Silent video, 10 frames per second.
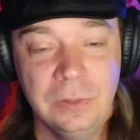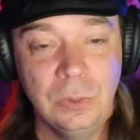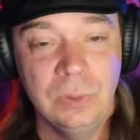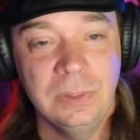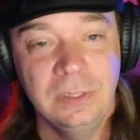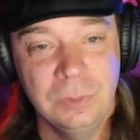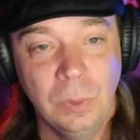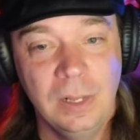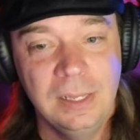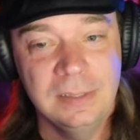
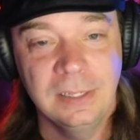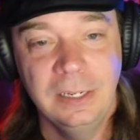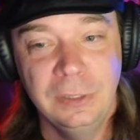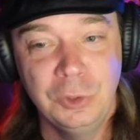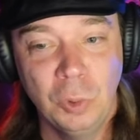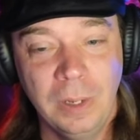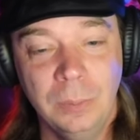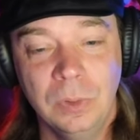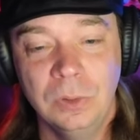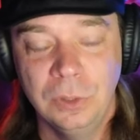was an
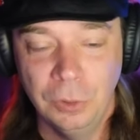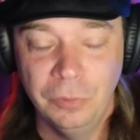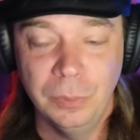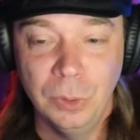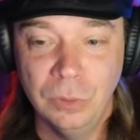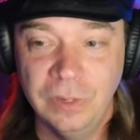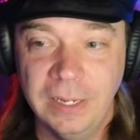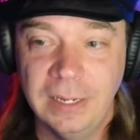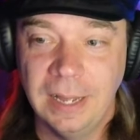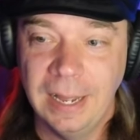enjoyable, goofy
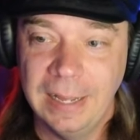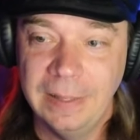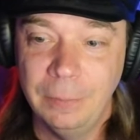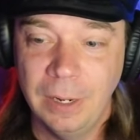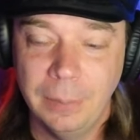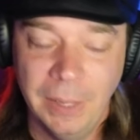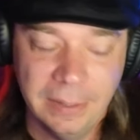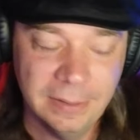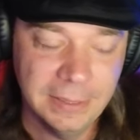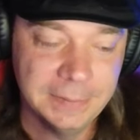movie. I highly
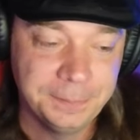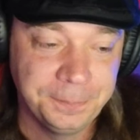recommend it.